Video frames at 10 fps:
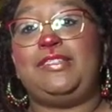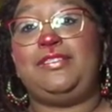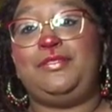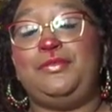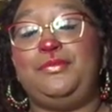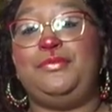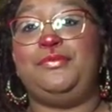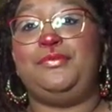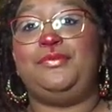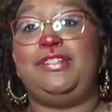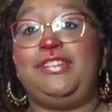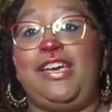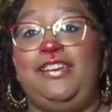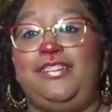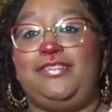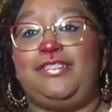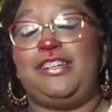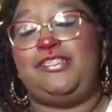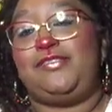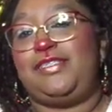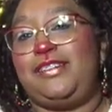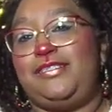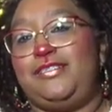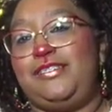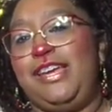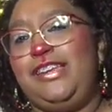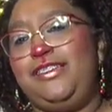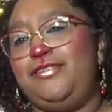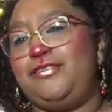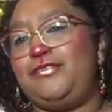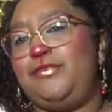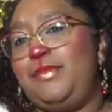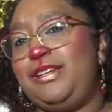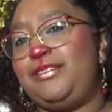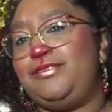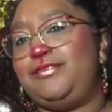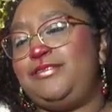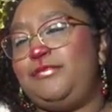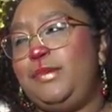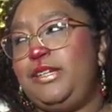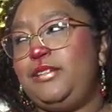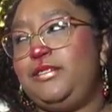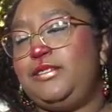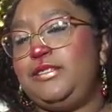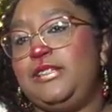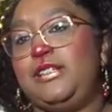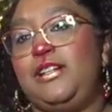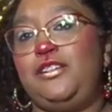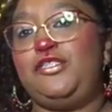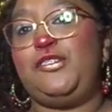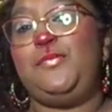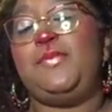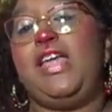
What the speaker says: to Canadian, I guess you could say Canadian or Quebecan culture.